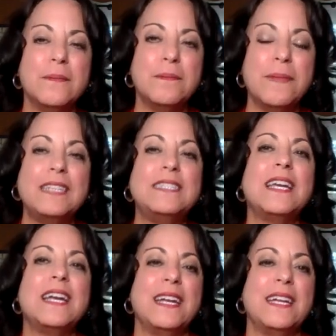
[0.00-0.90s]

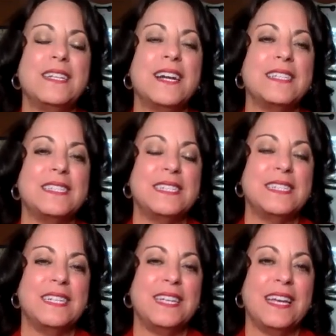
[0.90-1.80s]
maintain
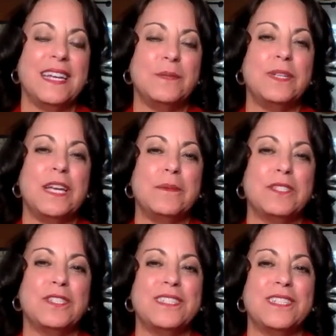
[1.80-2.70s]
custody and be able
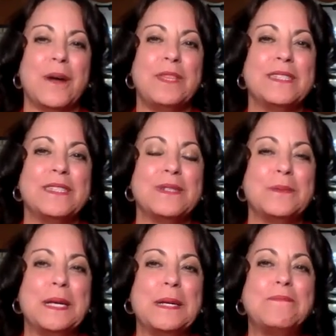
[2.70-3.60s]
to adopt this little
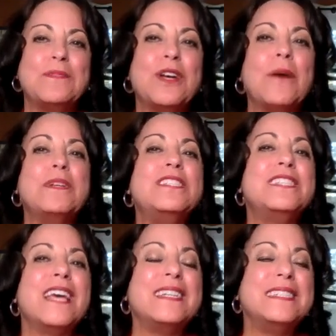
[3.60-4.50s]
man. So I'll be
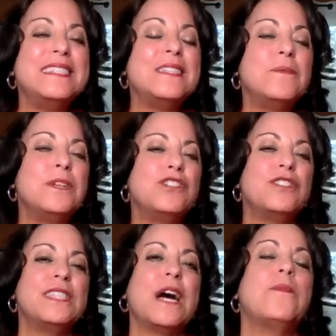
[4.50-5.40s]
sending some
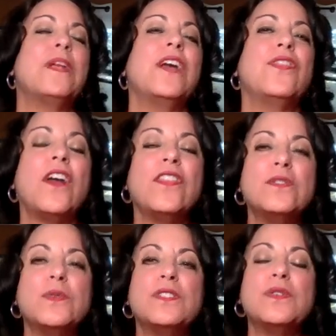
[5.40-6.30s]
pictures out, but I thought
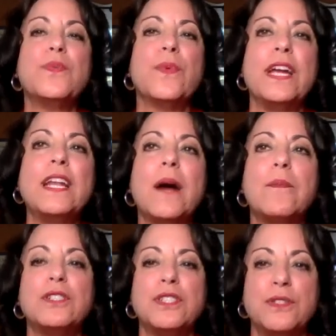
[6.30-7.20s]
this was a great
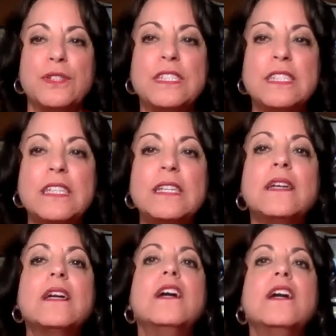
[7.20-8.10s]
opportunity
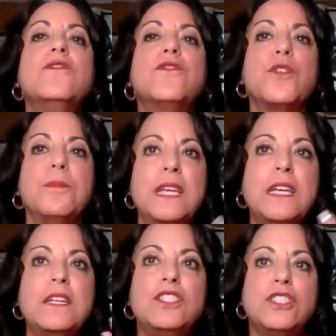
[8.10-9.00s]
for
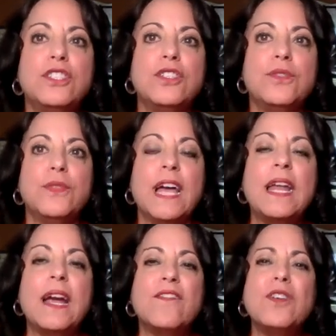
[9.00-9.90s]
me to let
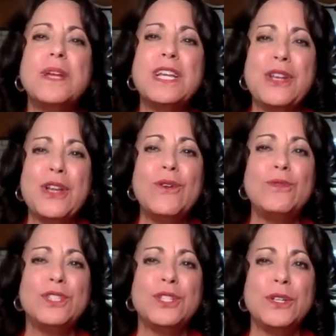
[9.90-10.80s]
everybody know
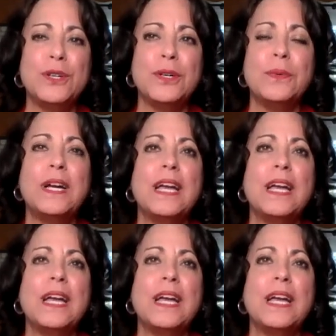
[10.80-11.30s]
too